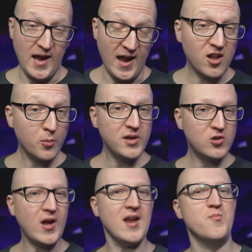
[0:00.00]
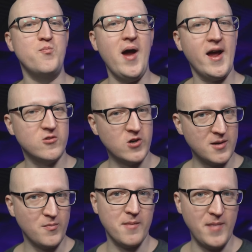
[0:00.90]
help me to get better
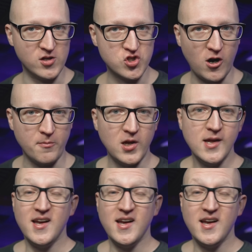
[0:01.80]
in my main job.